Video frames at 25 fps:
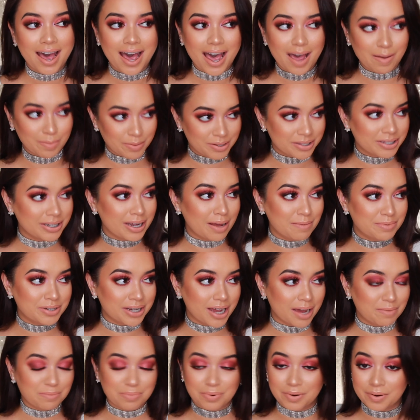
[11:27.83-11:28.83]
I'm on
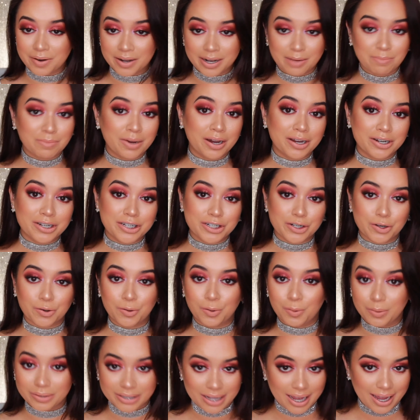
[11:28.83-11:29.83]
Snapchat pretty much
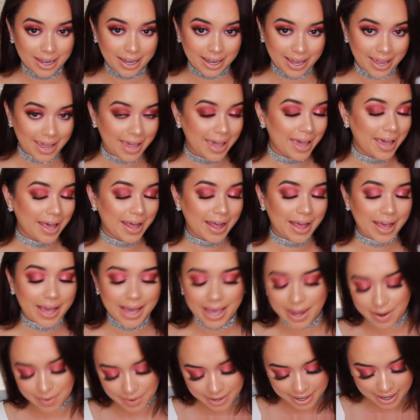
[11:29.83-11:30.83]
all day,
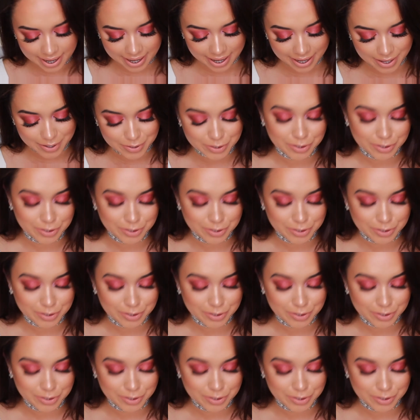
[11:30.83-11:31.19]
every day.